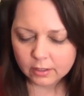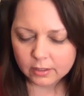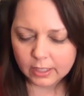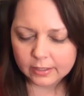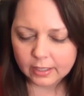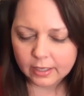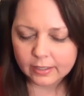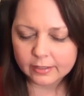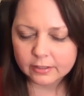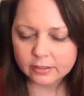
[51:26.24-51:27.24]
that the
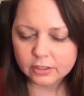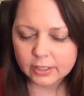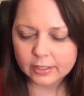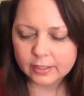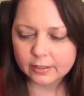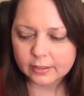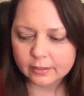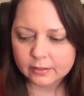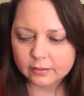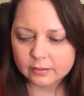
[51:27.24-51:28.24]
energetic
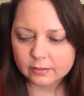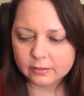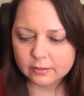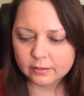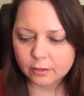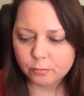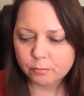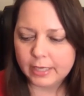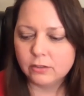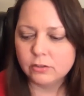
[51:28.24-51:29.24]

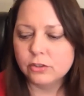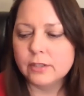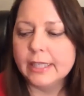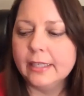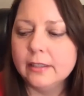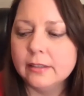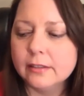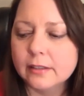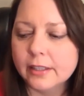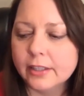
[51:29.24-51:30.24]
boundary
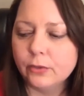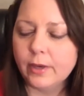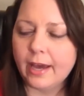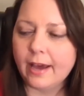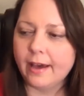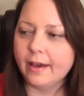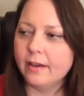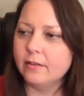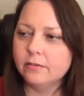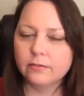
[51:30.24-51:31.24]
that you have,